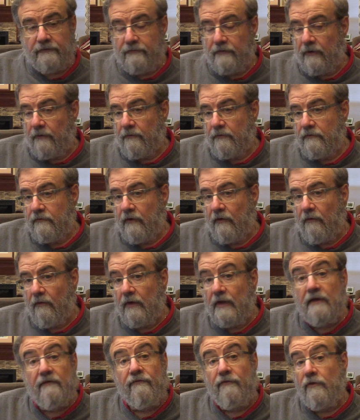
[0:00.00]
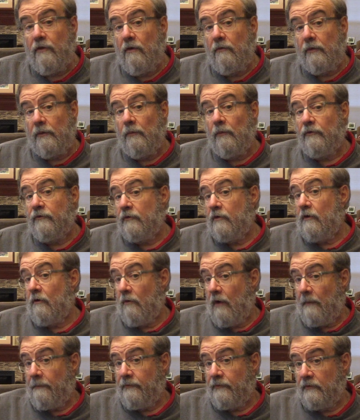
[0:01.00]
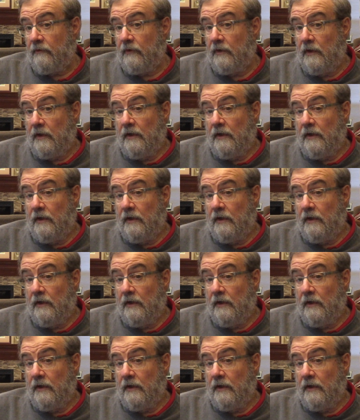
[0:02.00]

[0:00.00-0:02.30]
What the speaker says: et cetera, even though it was a corruption,